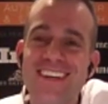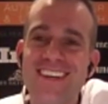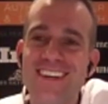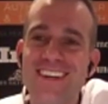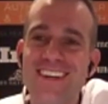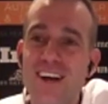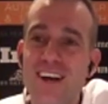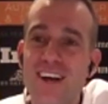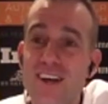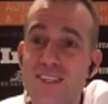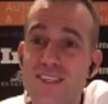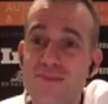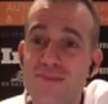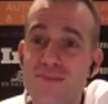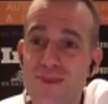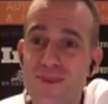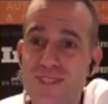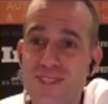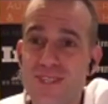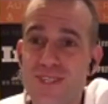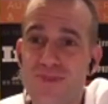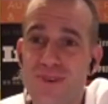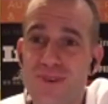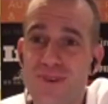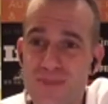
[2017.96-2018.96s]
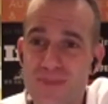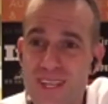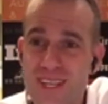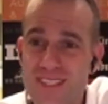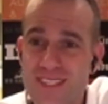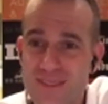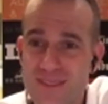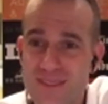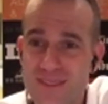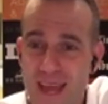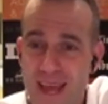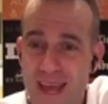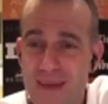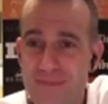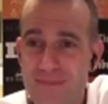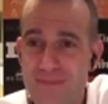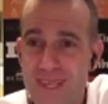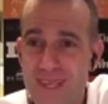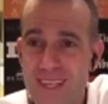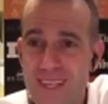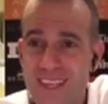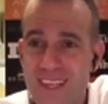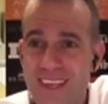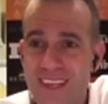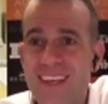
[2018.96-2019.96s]
especially what makes them
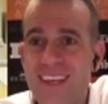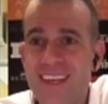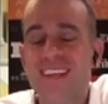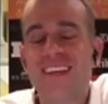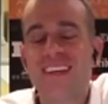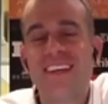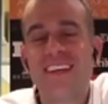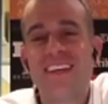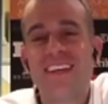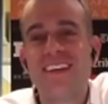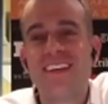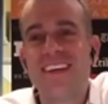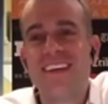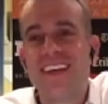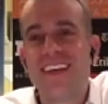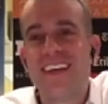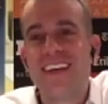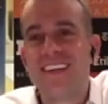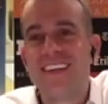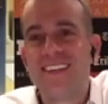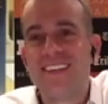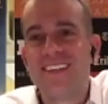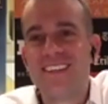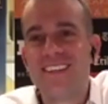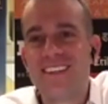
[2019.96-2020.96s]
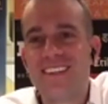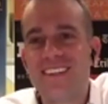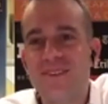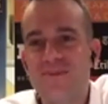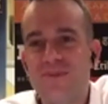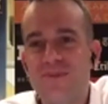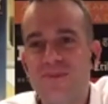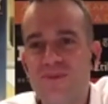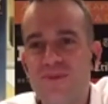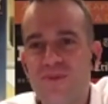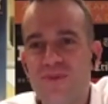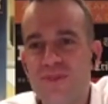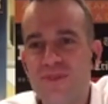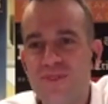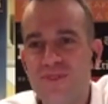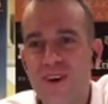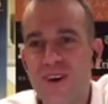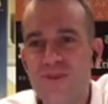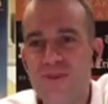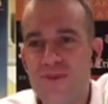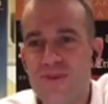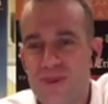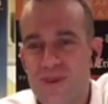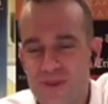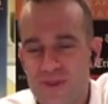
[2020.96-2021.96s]
happy. And we've
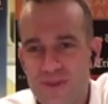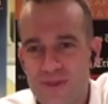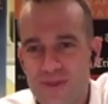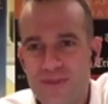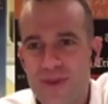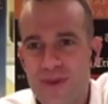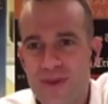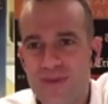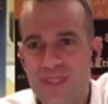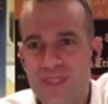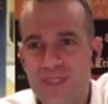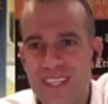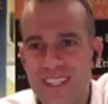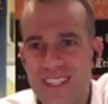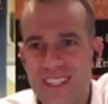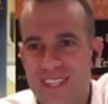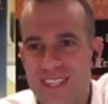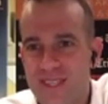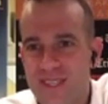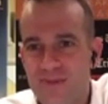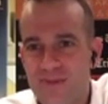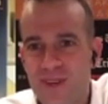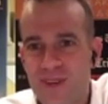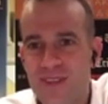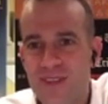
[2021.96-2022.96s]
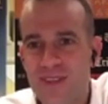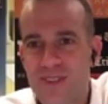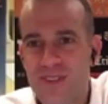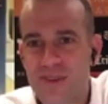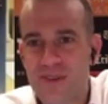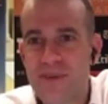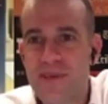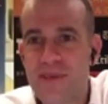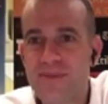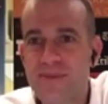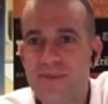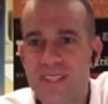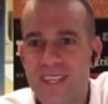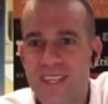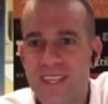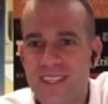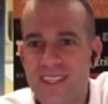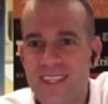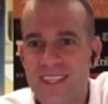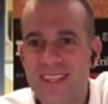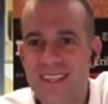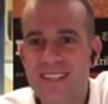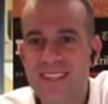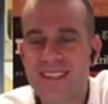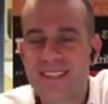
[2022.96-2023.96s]
all worked with people like this. We all know people like
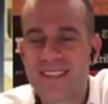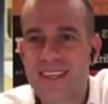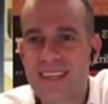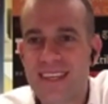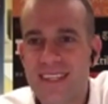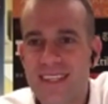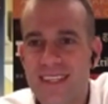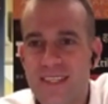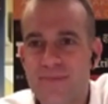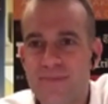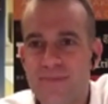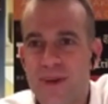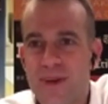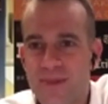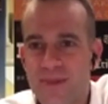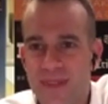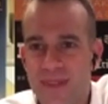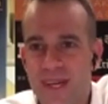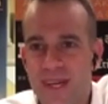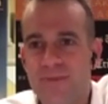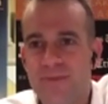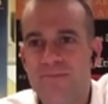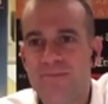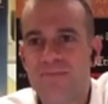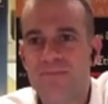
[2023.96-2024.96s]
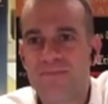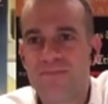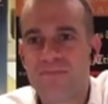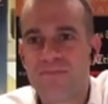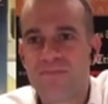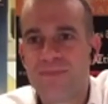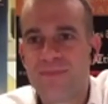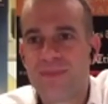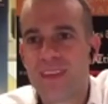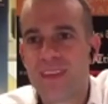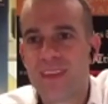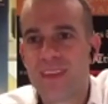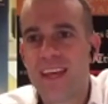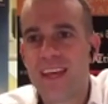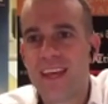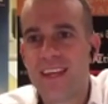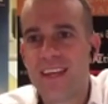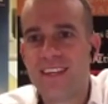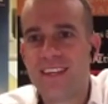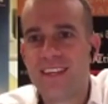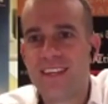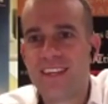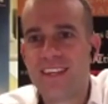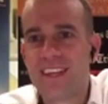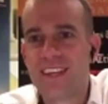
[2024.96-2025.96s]
this. It's about them.
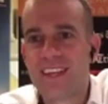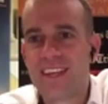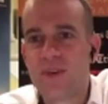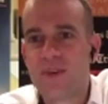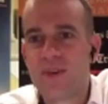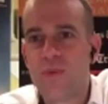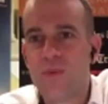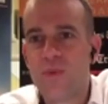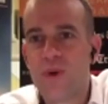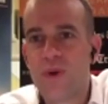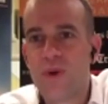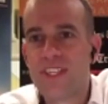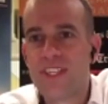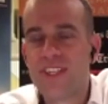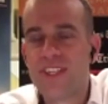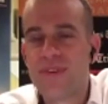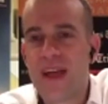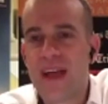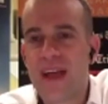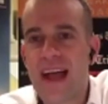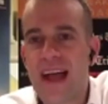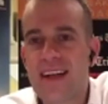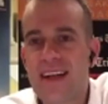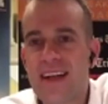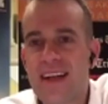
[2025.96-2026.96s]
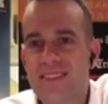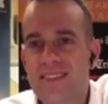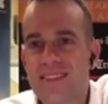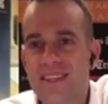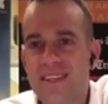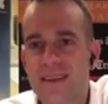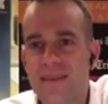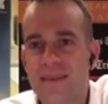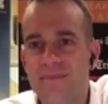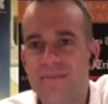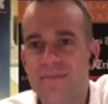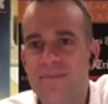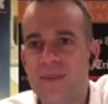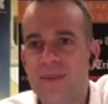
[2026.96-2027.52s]
And when you ask them,